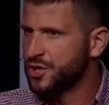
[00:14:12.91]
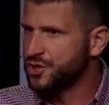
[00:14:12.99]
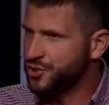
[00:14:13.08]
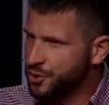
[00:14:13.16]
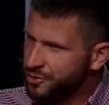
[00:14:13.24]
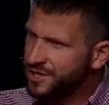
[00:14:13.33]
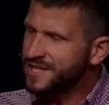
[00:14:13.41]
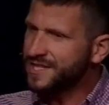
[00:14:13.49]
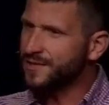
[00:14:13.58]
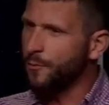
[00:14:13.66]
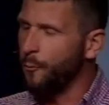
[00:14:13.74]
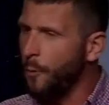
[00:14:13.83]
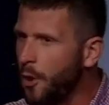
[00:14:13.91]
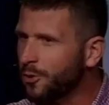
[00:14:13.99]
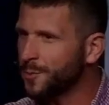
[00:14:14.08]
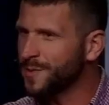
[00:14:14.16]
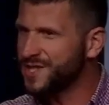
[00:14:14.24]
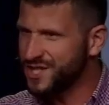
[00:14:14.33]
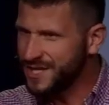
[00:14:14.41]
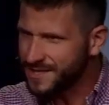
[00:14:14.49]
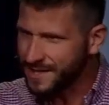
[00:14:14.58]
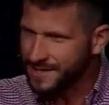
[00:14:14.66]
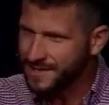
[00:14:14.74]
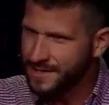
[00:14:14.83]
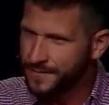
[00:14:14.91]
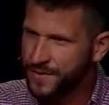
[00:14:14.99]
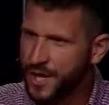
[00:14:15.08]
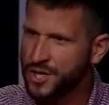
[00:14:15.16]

Judas walked with Jesus.